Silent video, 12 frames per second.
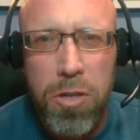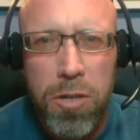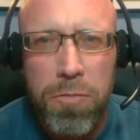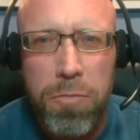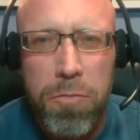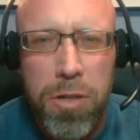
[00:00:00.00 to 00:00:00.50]

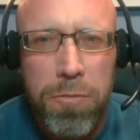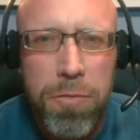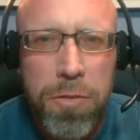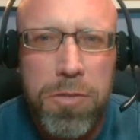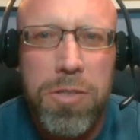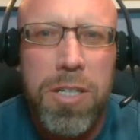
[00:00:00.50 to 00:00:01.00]
of what it
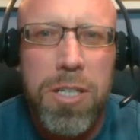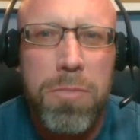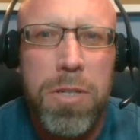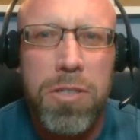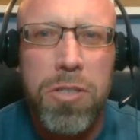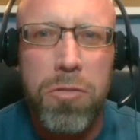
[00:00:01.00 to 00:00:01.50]
feels like to
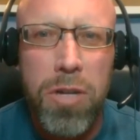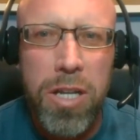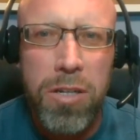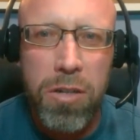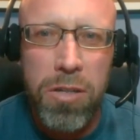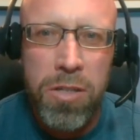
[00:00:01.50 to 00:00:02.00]
be a
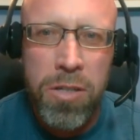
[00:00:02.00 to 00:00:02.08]
trainer.